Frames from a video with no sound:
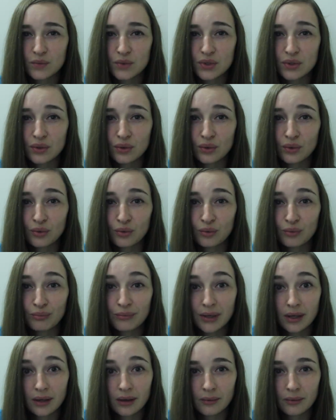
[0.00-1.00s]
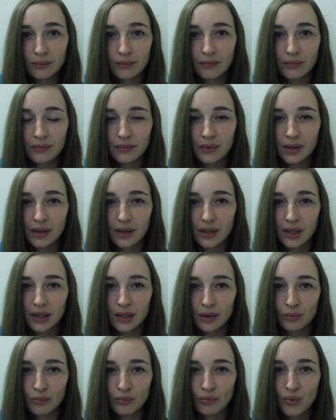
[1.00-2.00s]
to become
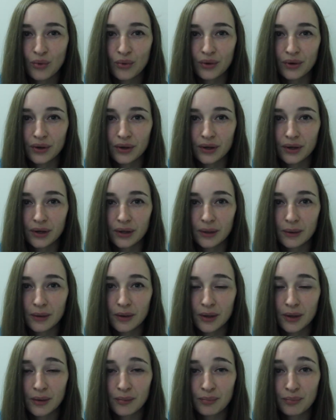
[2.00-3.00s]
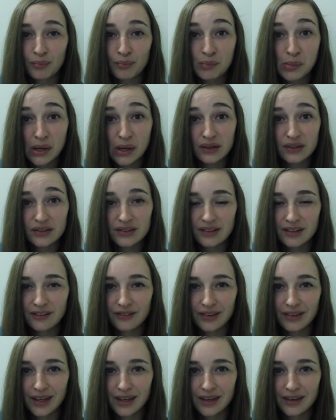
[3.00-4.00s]
more
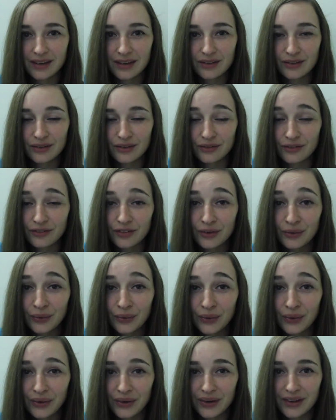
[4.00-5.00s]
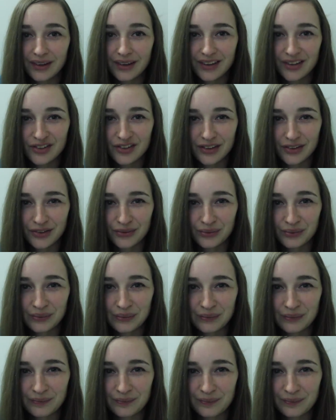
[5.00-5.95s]
positive again and to feel good in general.